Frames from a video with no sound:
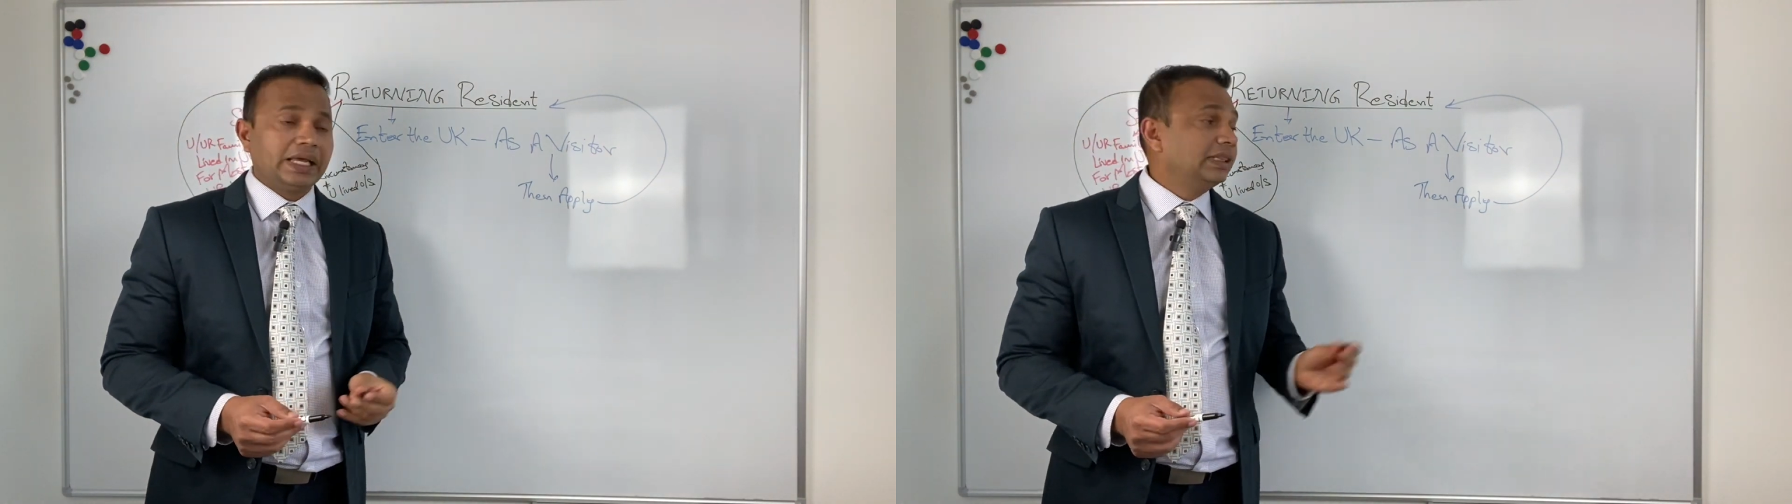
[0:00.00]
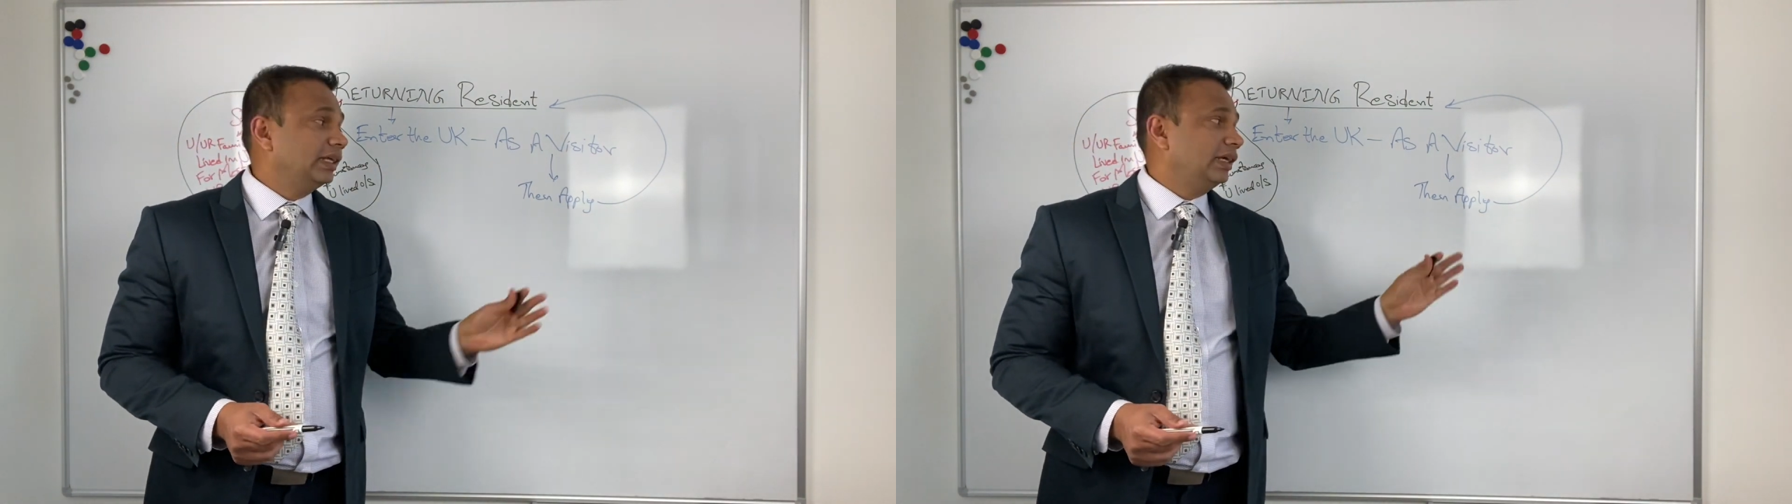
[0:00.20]

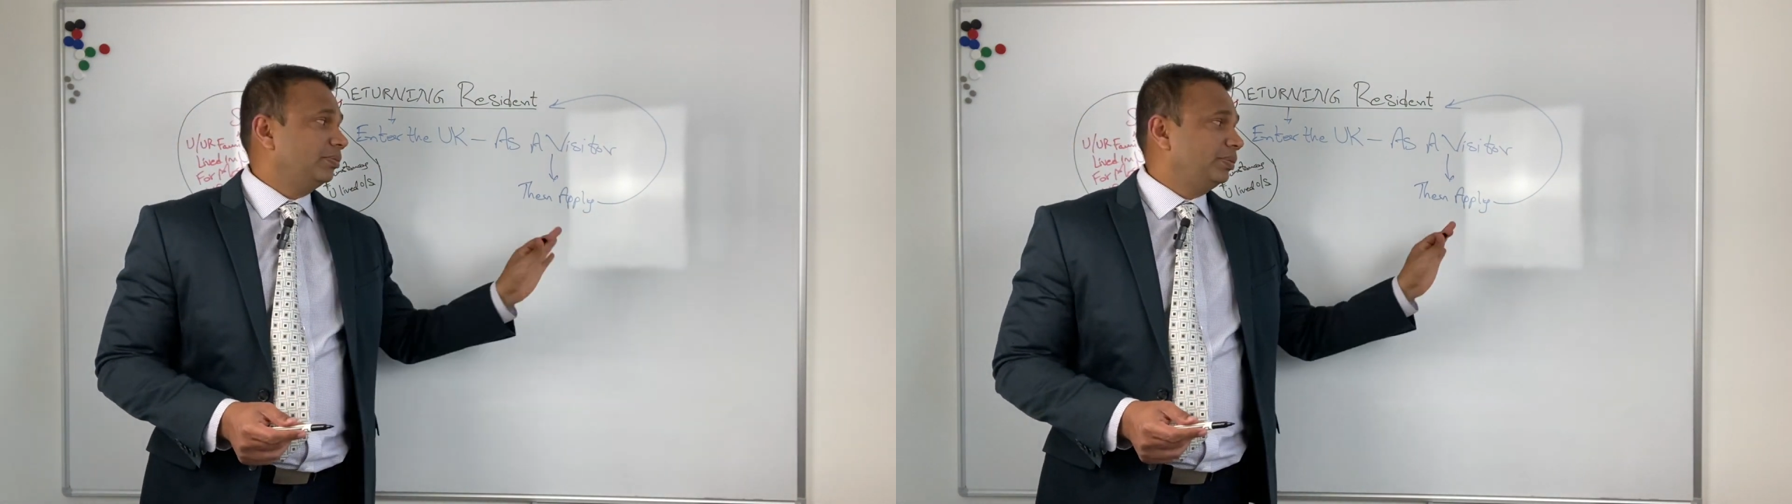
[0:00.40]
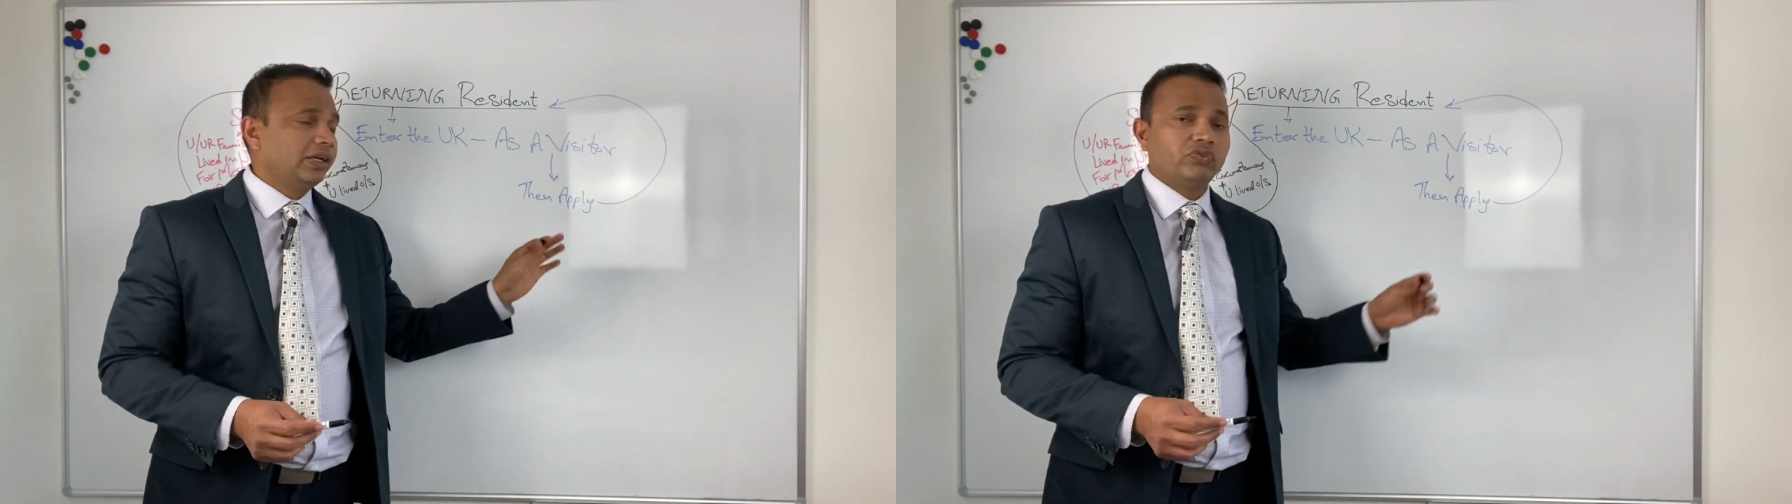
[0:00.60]
and then
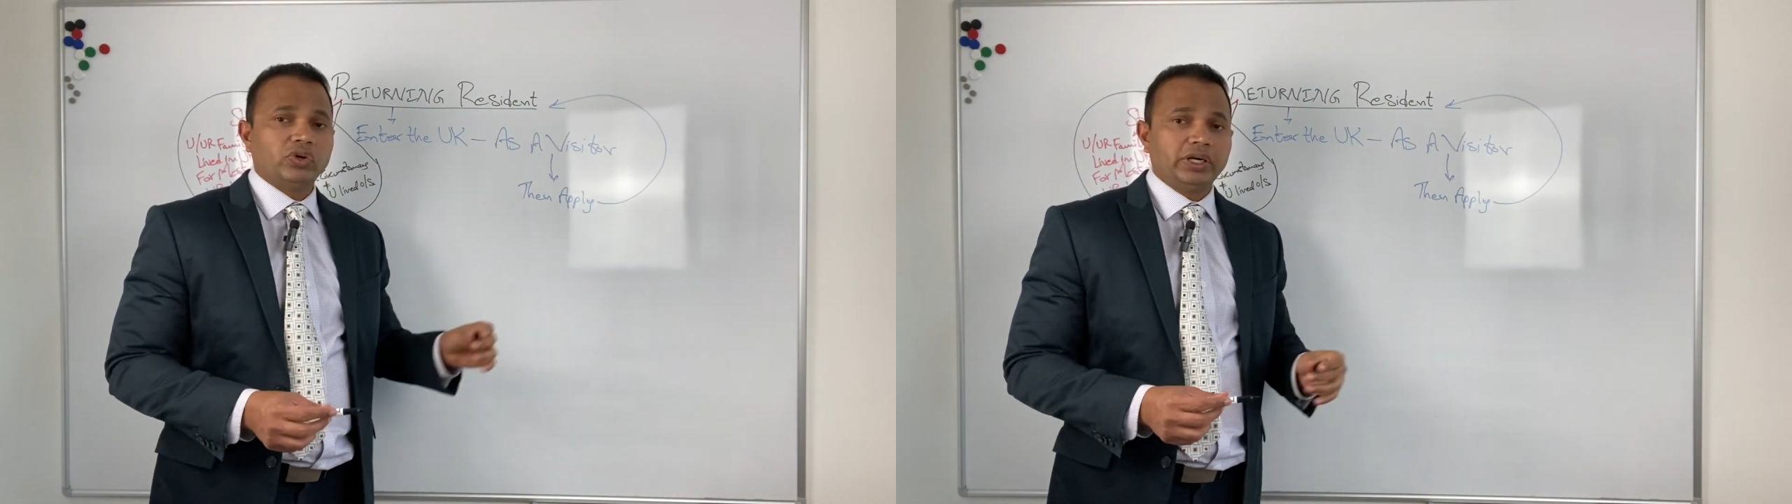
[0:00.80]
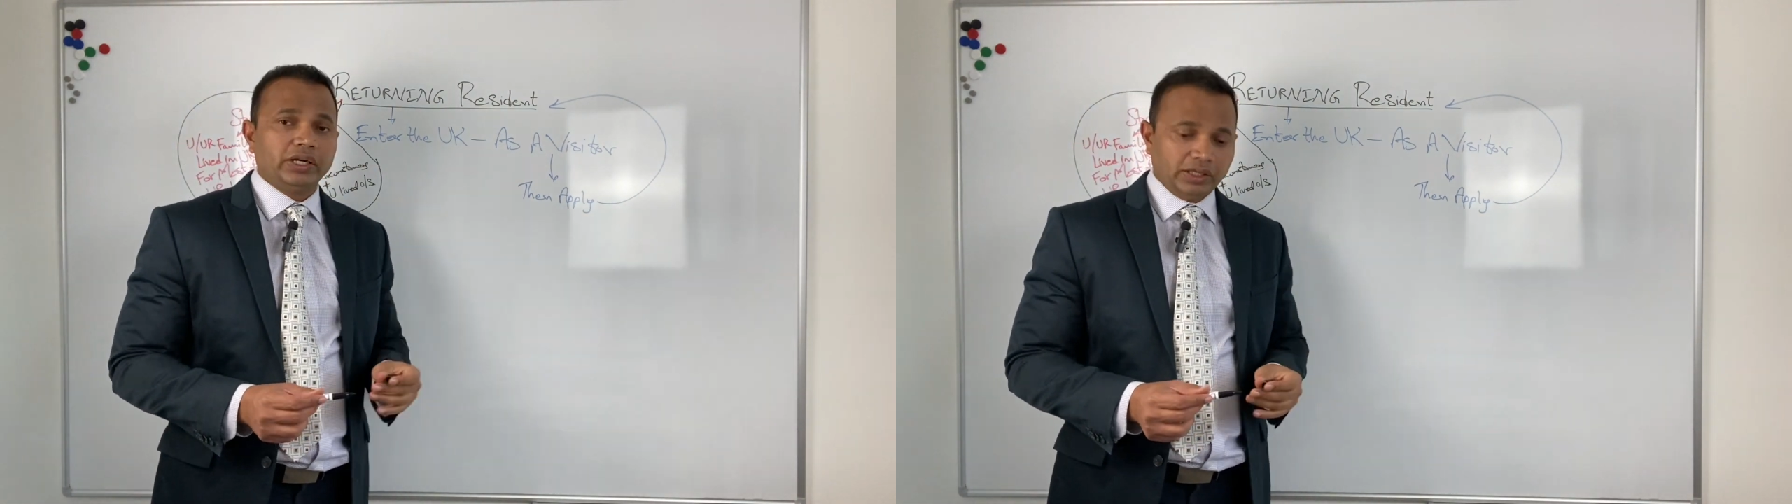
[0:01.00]
apply
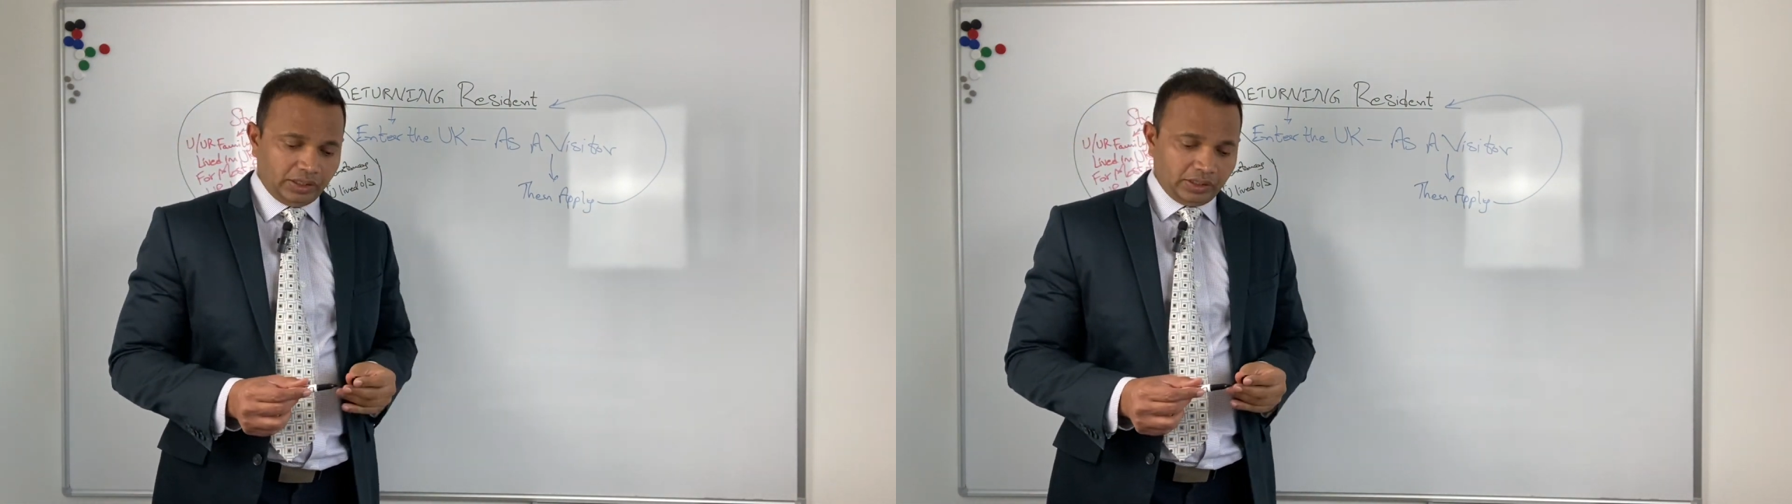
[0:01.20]
for it.